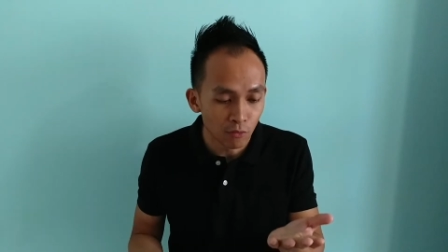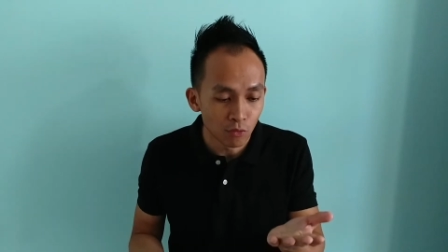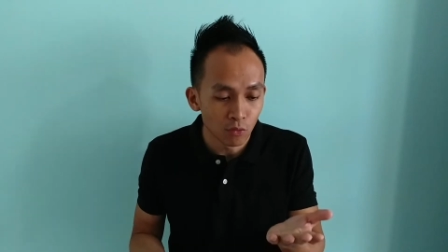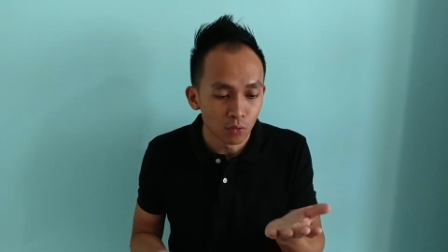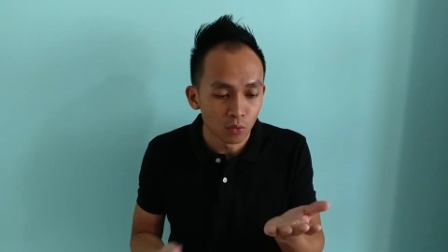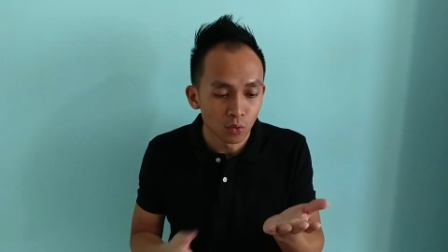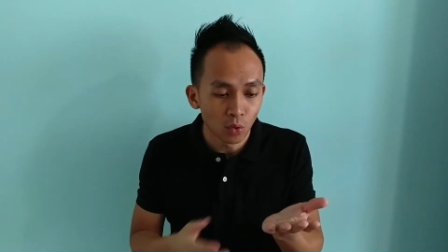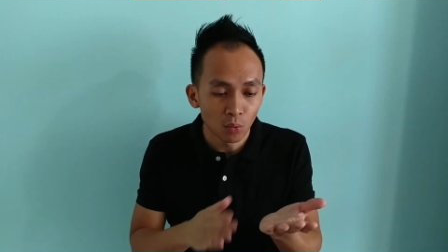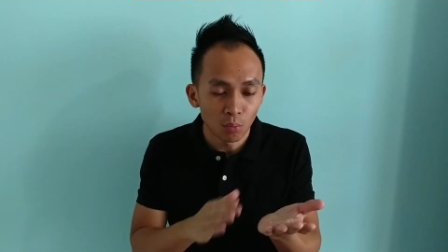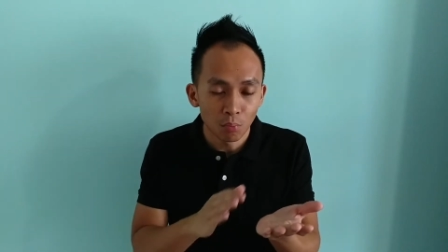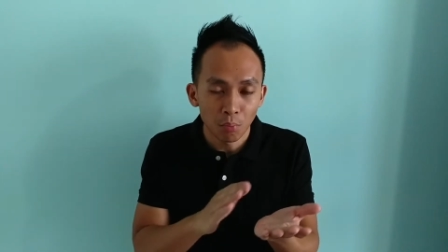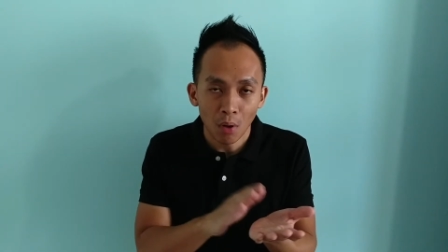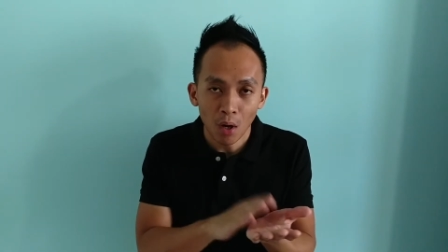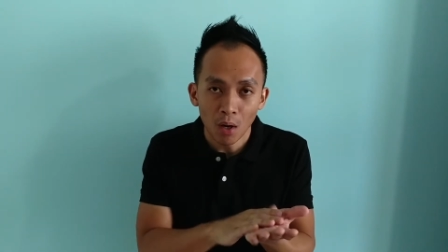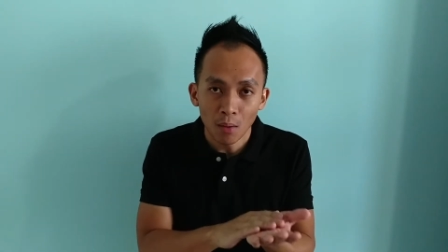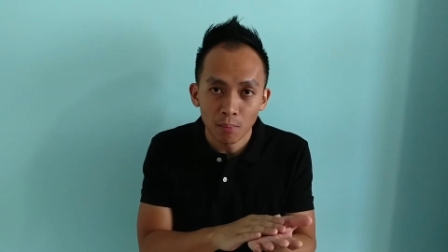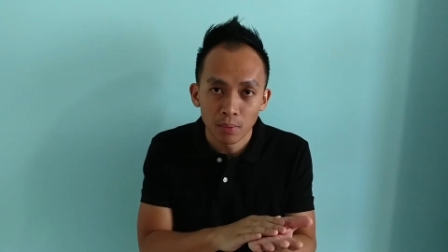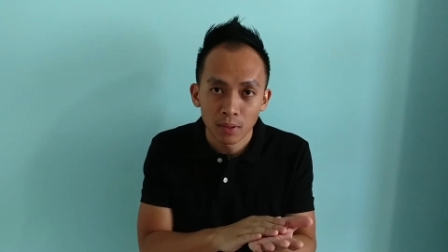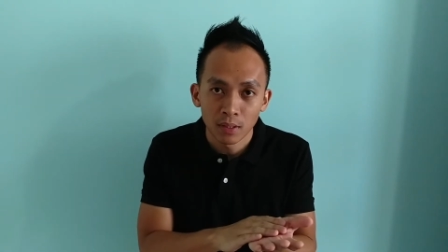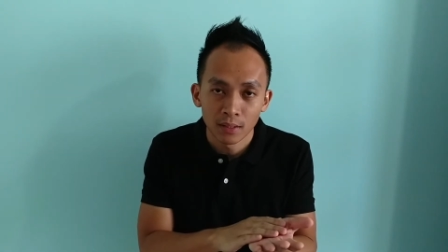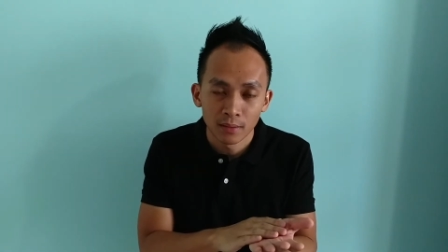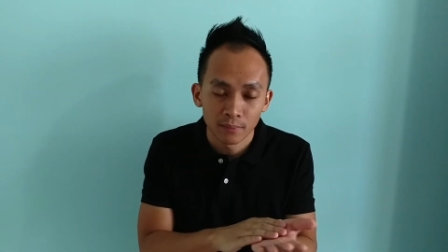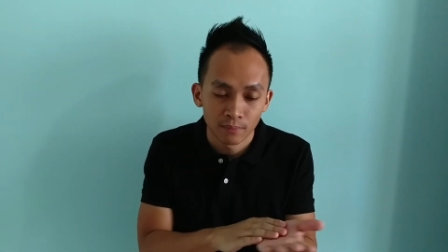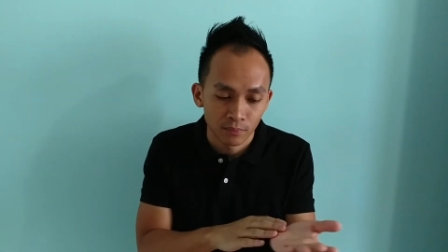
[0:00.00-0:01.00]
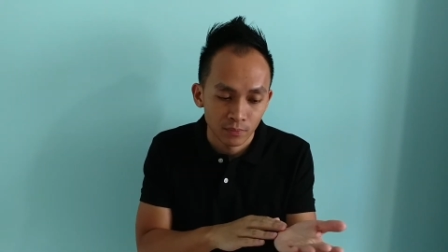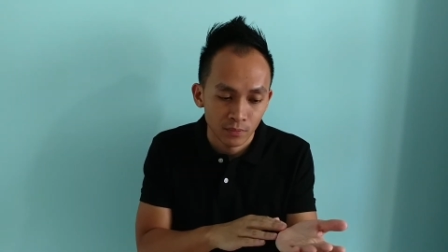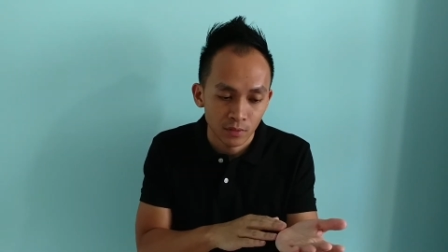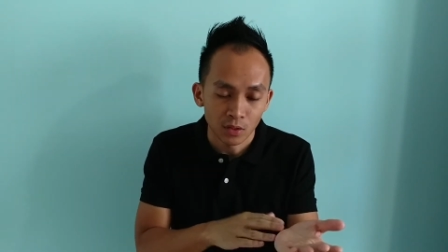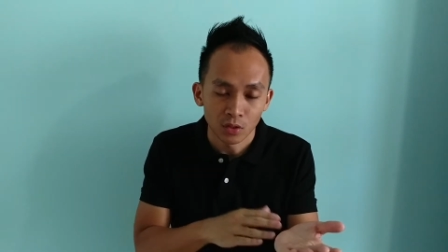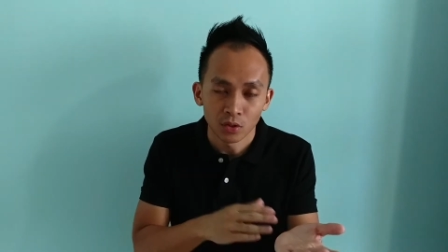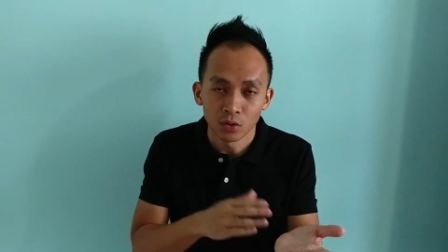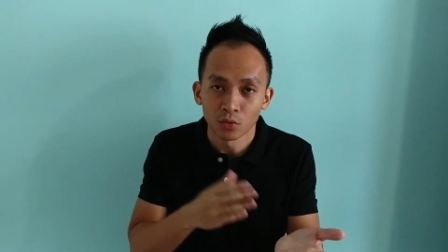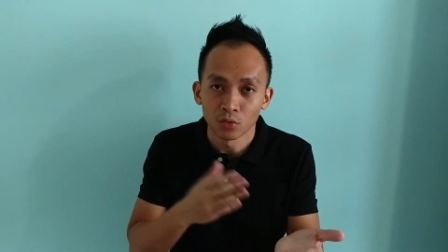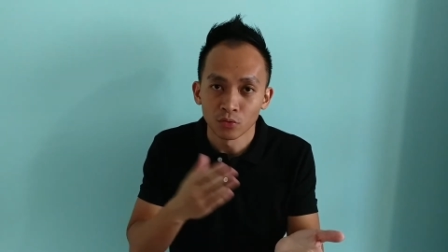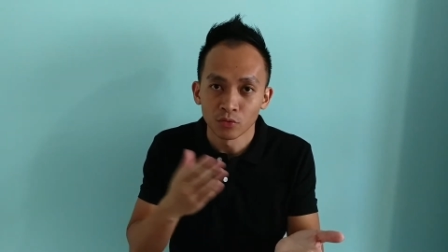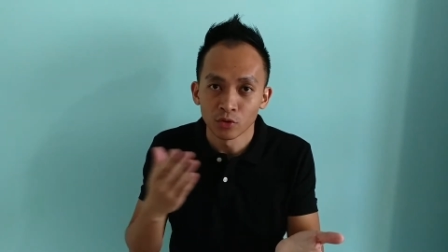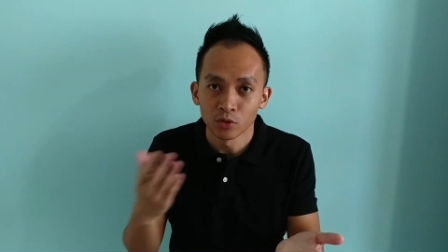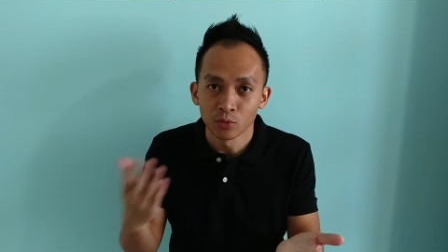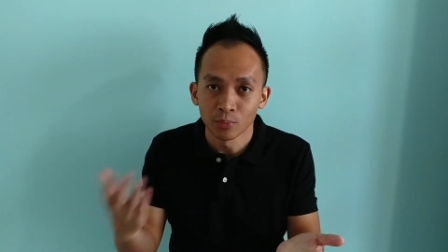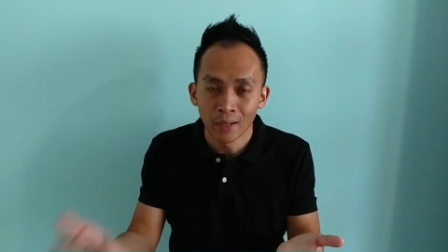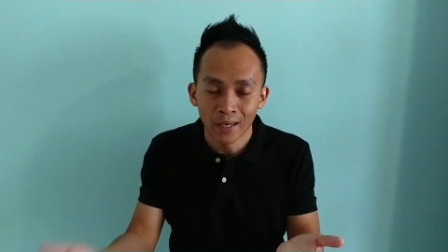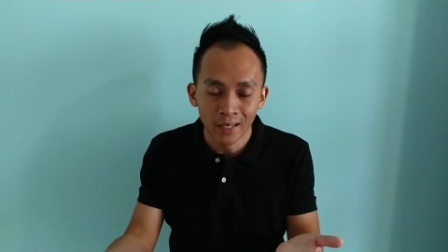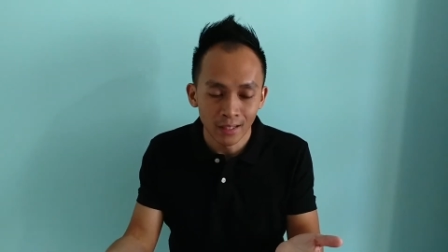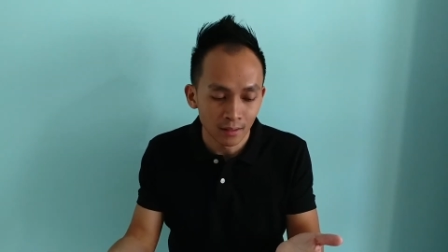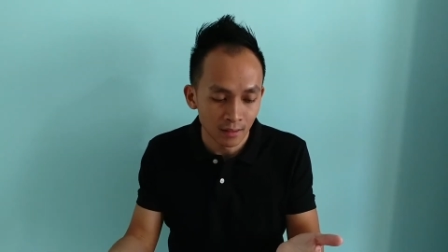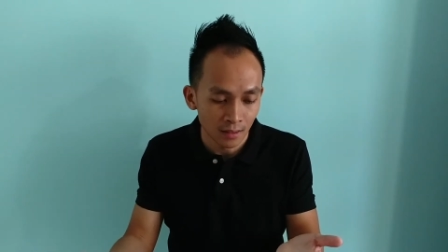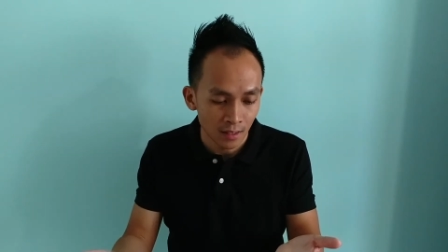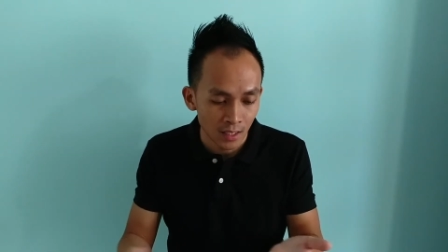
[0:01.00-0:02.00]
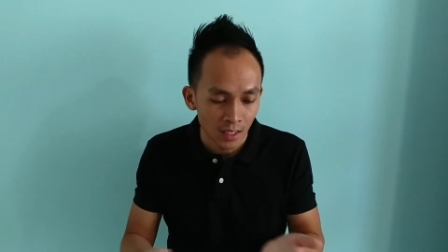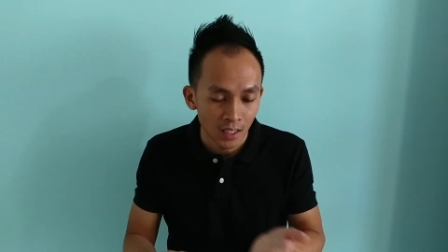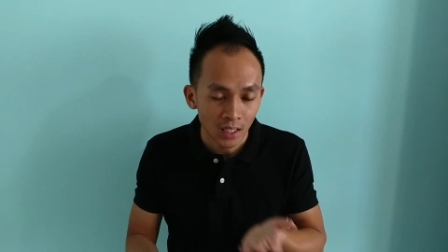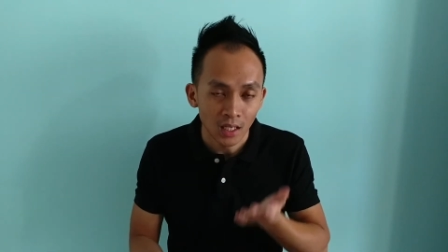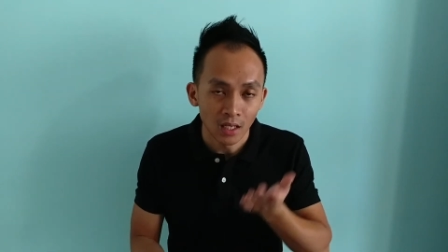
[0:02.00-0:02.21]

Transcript: you don't pop, you feel pain.